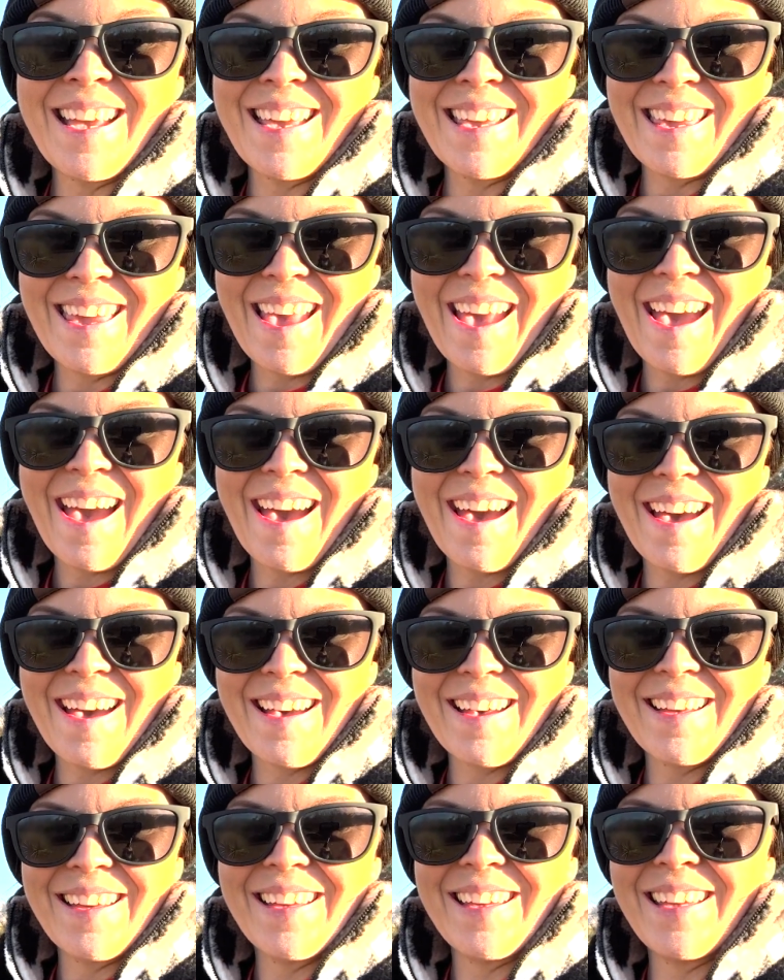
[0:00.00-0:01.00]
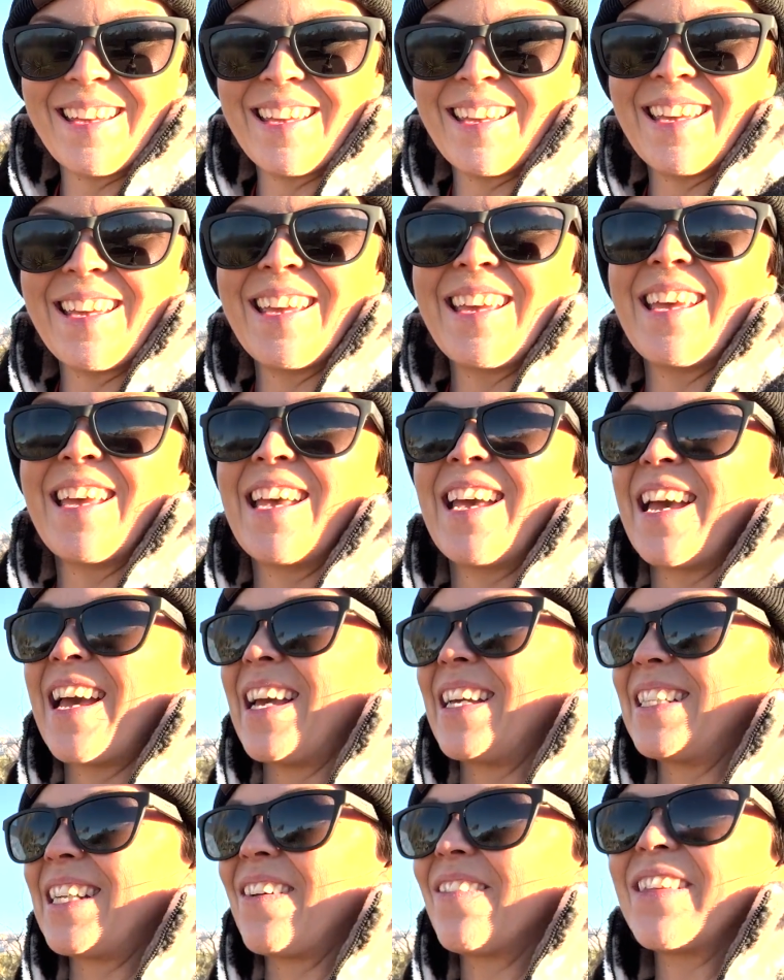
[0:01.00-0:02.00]
Yeah.
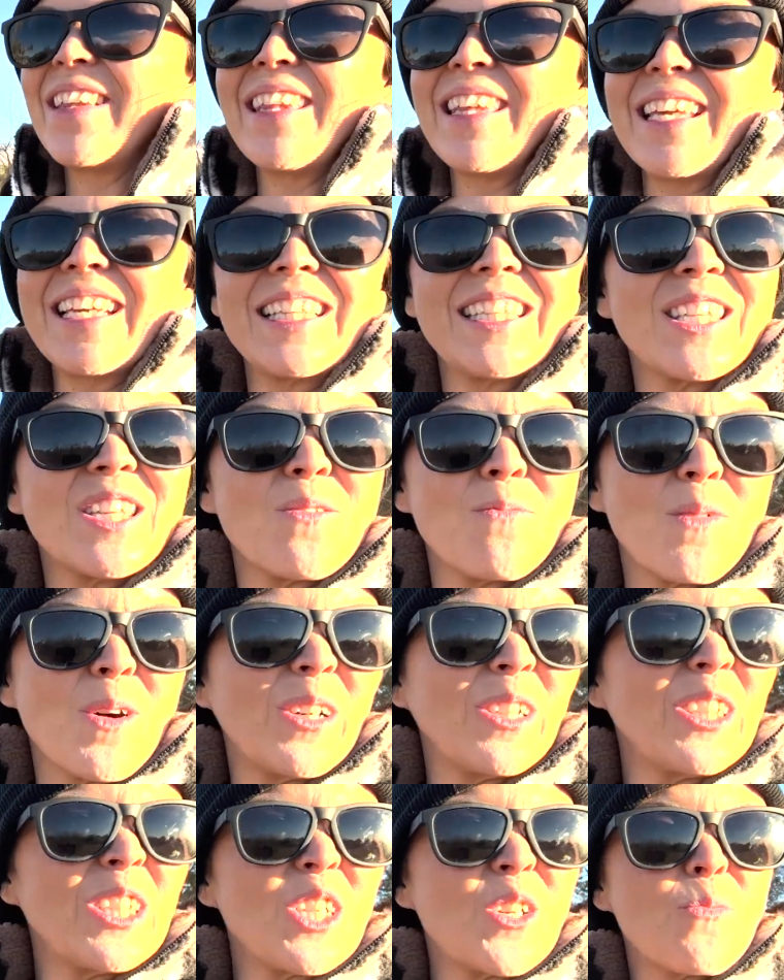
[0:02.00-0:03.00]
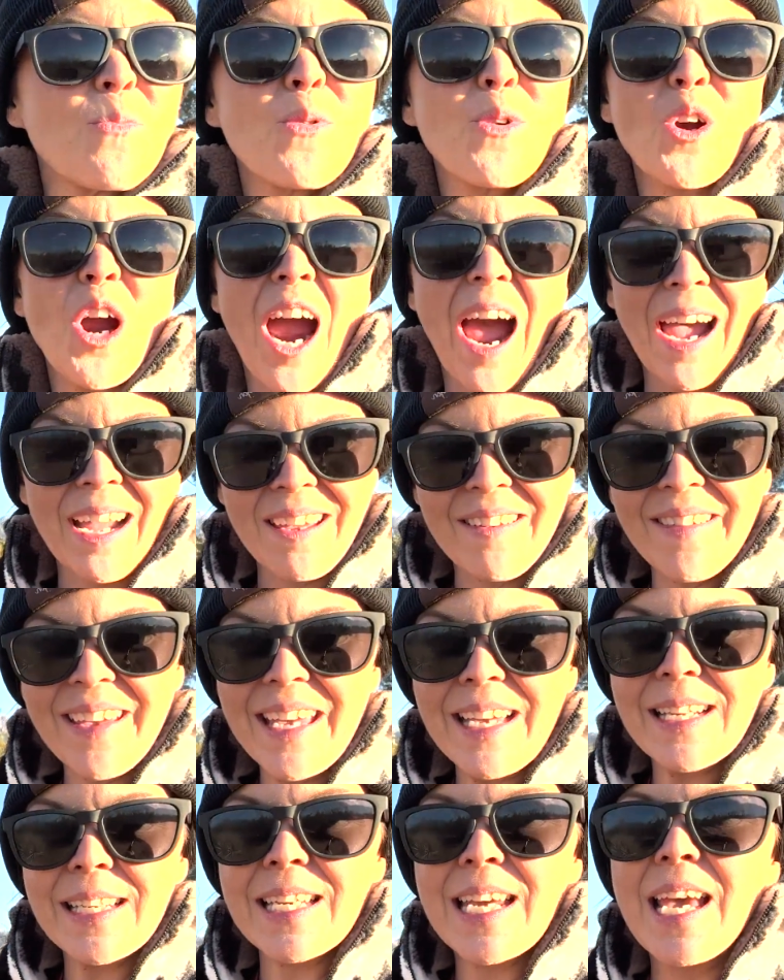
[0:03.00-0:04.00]
I definitely think it's the most
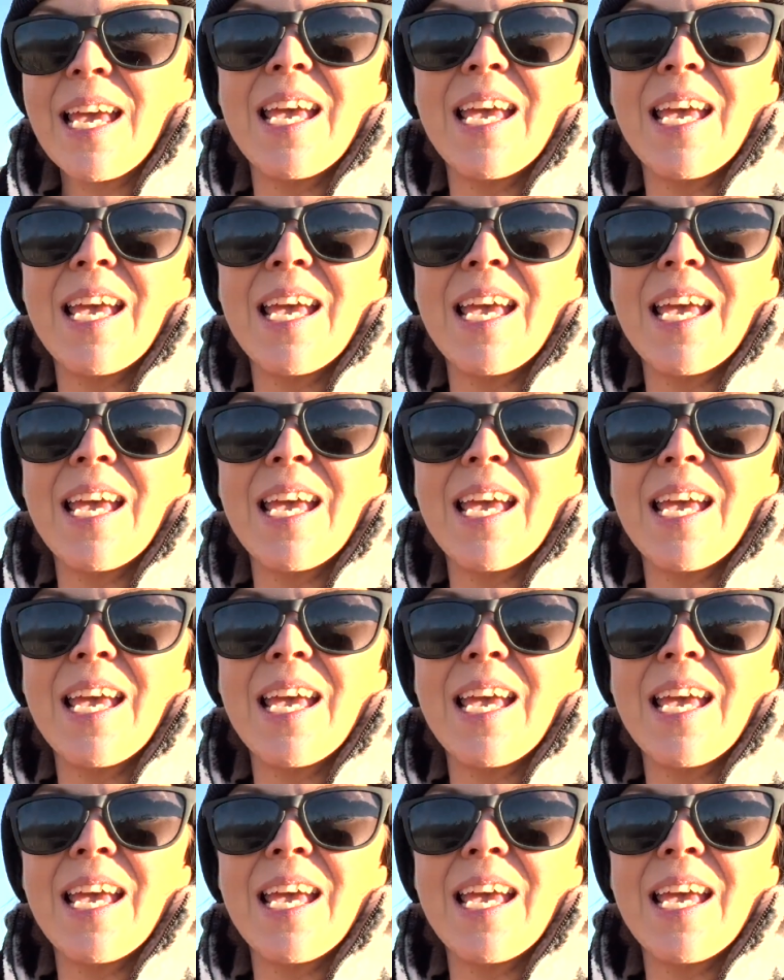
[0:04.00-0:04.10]
private.